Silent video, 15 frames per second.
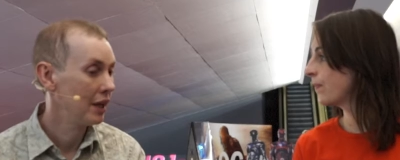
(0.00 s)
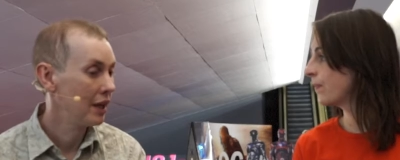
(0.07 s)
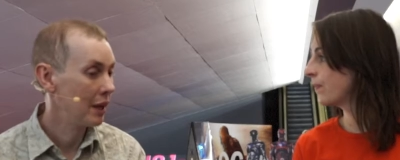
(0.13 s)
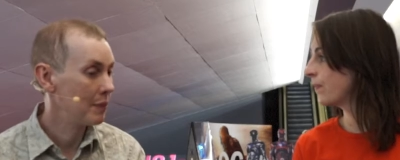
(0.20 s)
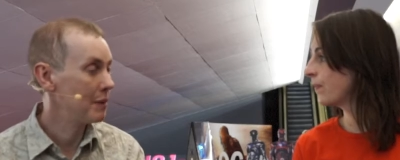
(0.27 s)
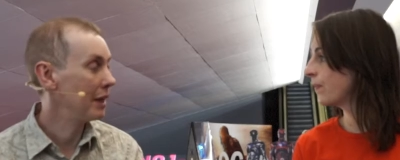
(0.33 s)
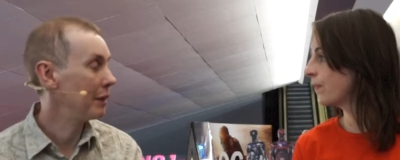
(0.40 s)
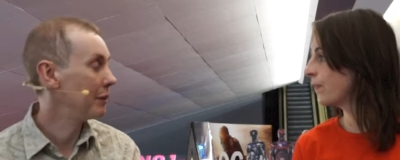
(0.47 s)

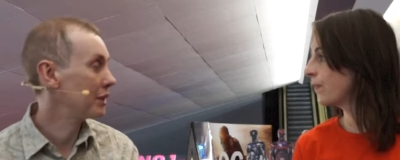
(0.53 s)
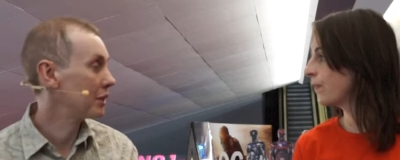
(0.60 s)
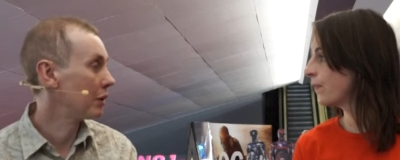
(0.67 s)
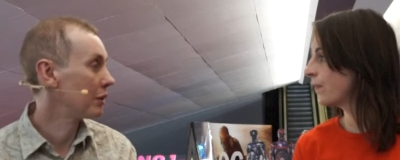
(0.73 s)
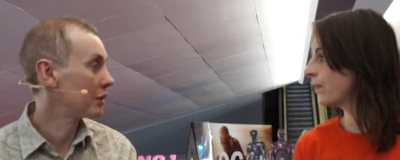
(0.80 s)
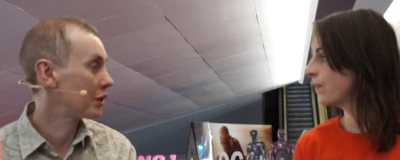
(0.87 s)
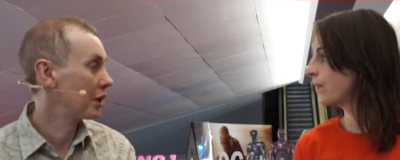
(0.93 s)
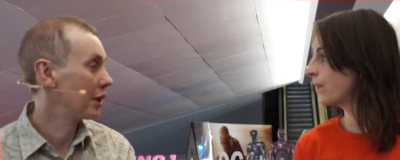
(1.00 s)
Speaker 1: In many ways,
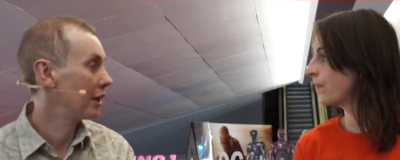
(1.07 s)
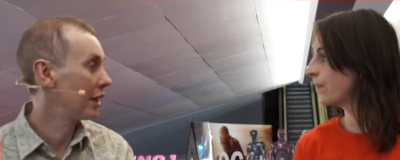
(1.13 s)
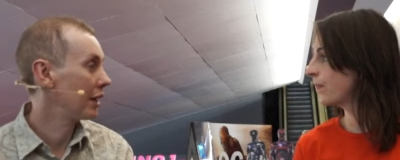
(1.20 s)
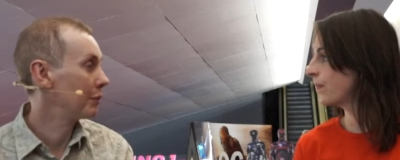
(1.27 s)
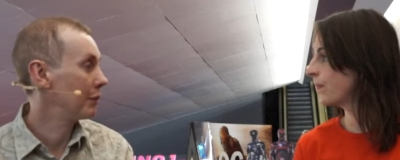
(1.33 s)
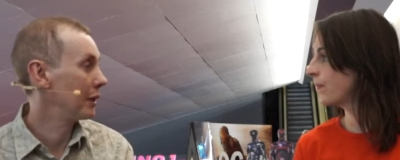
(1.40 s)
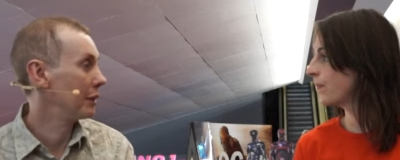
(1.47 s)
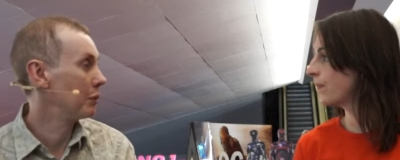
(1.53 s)
all sound
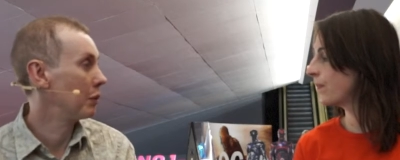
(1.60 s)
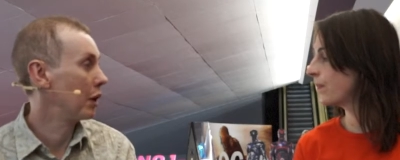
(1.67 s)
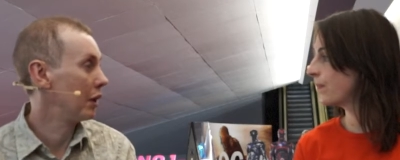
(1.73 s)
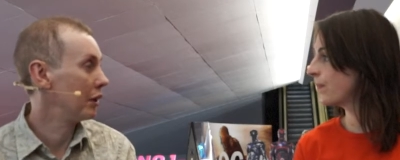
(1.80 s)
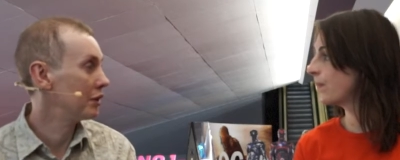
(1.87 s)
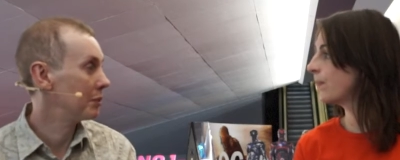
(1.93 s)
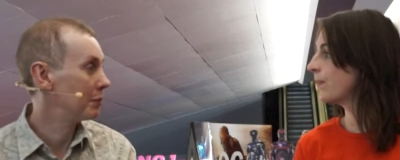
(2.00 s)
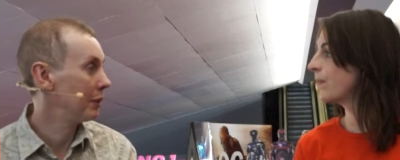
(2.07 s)
like big
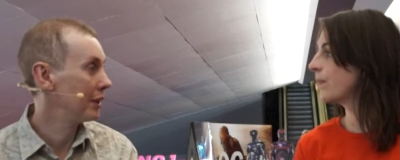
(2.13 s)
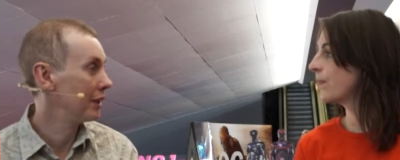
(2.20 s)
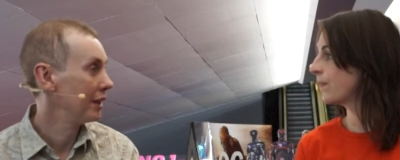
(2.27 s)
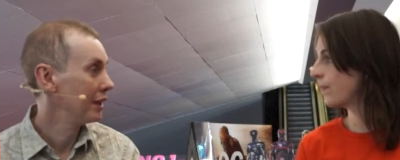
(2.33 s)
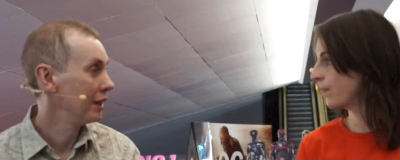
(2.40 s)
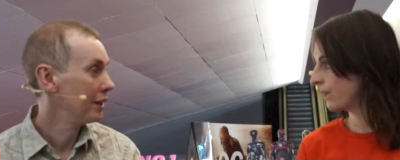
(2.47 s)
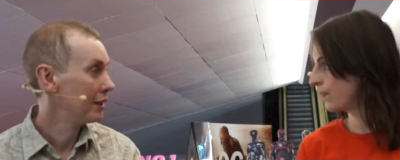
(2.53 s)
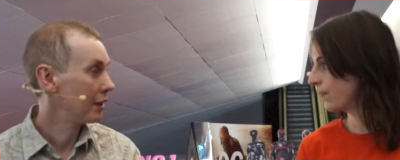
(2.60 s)
words, but
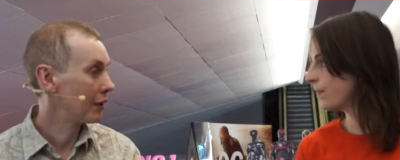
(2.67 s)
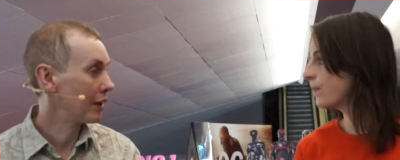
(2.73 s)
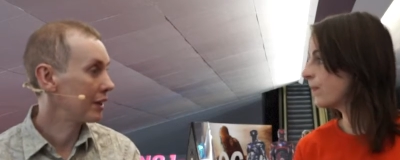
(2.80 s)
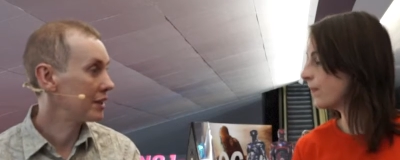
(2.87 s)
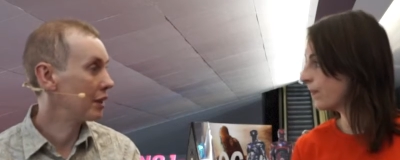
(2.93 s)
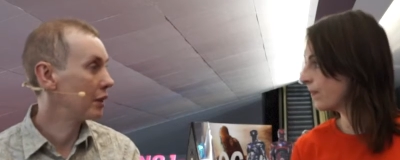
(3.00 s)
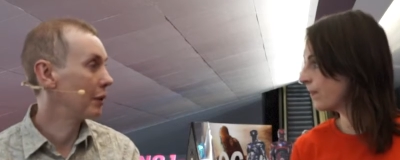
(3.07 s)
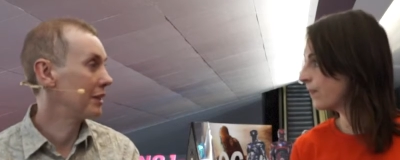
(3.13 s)
are
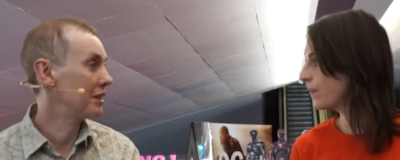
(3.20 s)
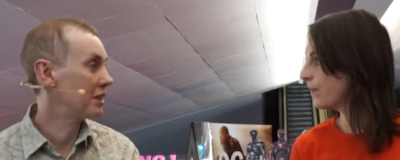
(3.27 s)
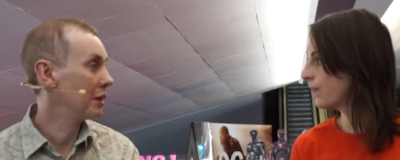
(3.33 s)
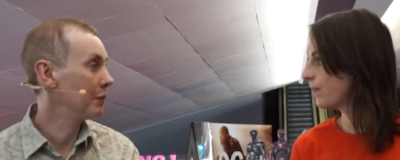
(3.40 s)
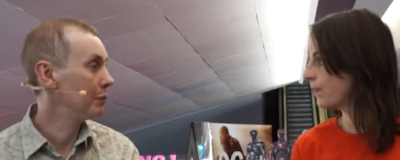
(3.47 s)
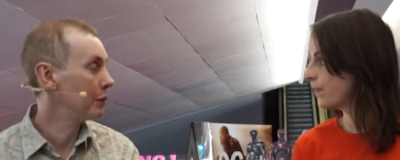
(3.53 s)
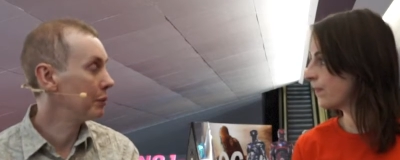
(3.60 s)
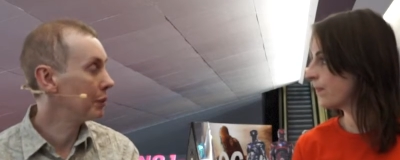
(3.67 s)
actually quite
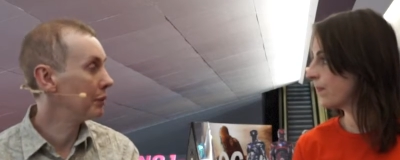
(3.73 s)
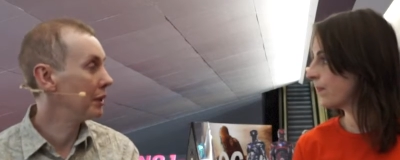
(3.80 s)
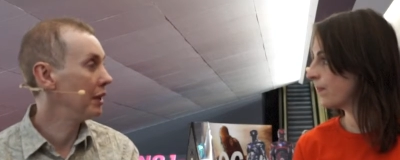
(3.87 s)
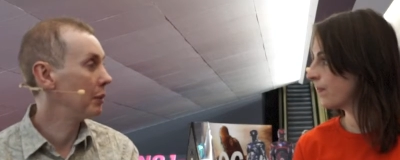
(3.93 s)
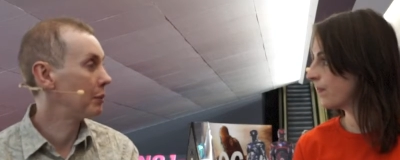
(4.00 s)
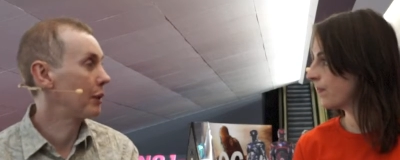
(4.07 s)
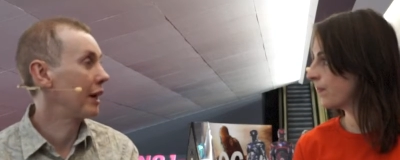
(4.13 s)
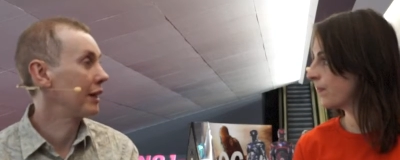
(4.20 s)
simple, but we need
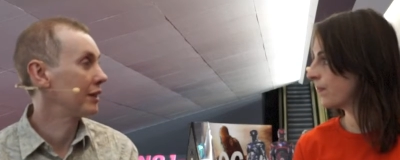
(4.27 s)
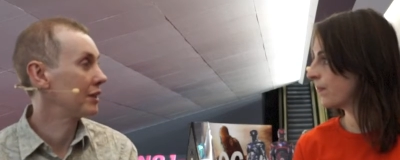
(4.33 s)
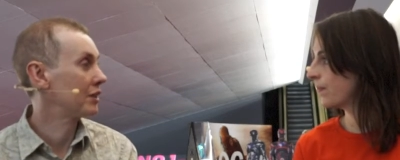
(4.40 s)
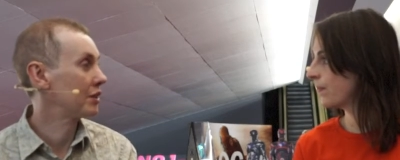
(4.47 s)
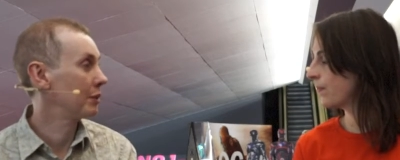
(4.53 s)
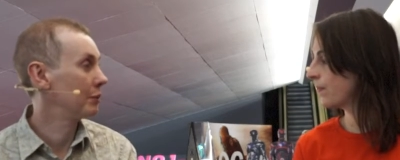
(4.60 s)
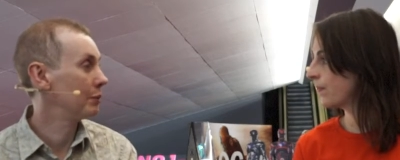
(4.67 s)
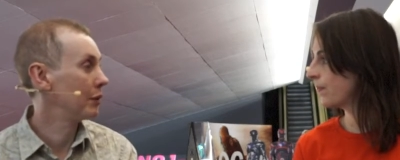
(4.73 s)
to practice
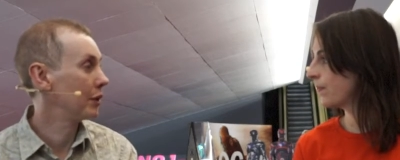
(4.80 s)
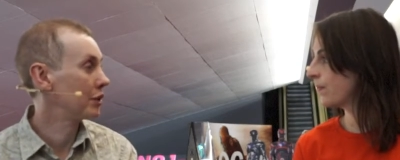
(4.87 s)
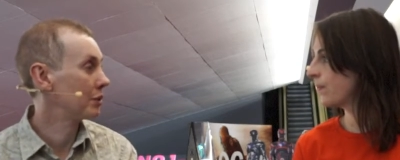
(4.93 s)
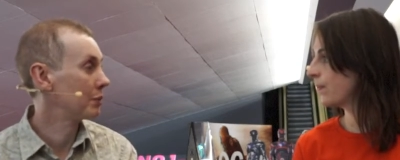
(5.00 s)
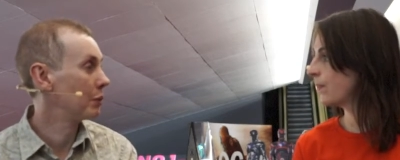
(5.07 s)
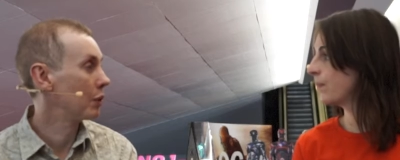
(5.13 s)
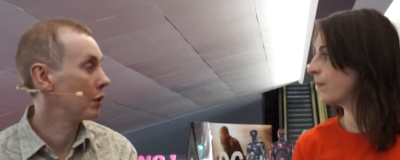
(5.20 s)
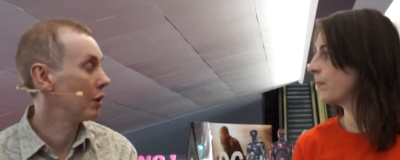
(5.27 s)
them
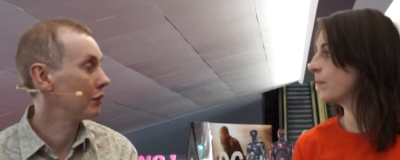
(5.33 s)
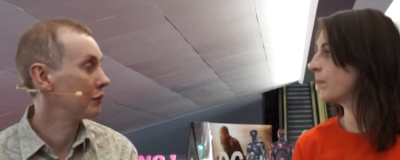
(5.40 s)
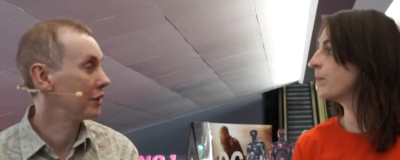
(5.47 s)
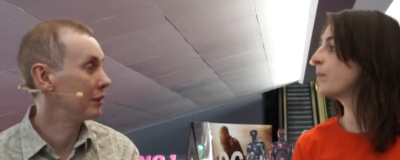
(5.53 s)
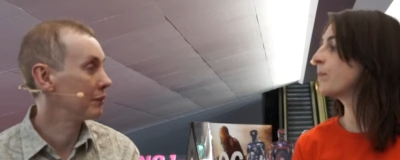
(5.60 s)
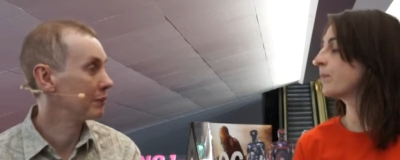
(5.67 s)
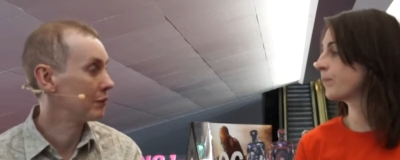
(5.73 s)
much more often.